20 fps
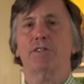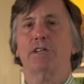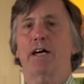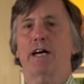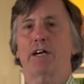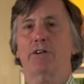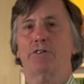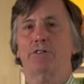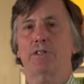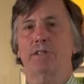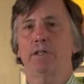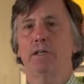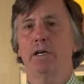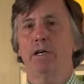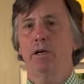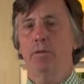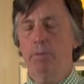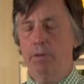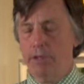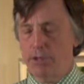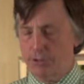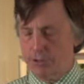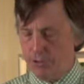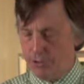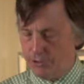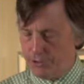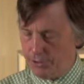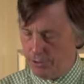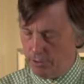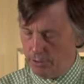actually, but he's
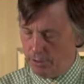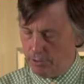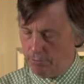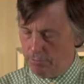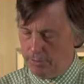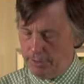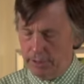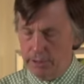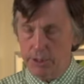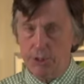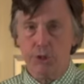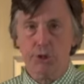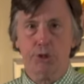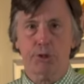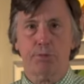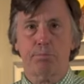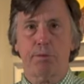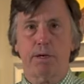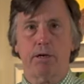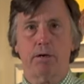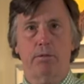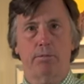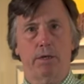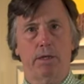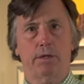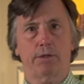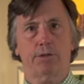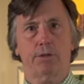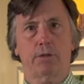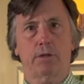also a real
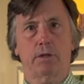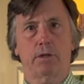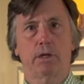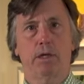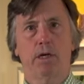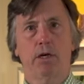experimenter